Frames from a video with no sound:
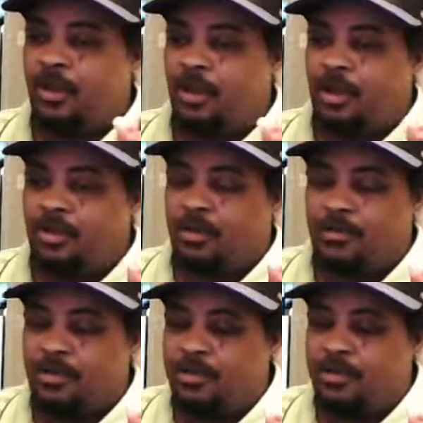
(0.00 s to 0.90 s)

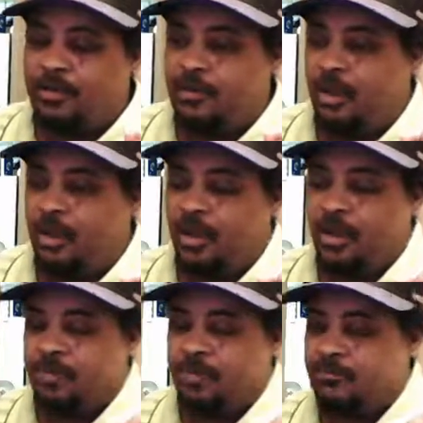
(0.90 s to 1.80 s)

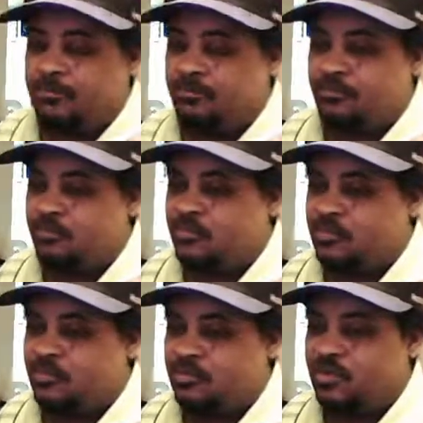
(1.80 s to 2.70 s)

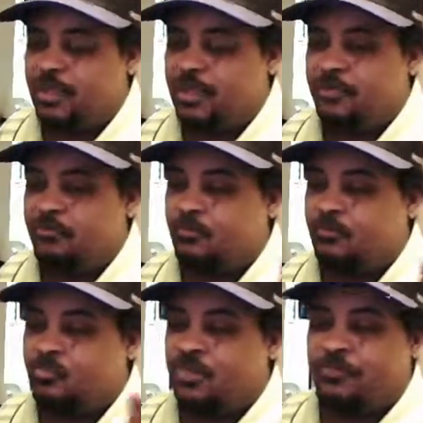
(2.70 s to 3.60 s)

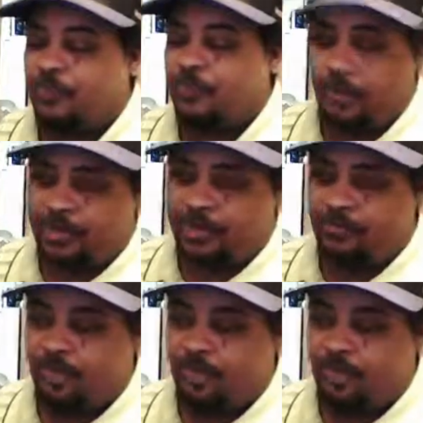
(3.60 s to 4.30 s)
10:30.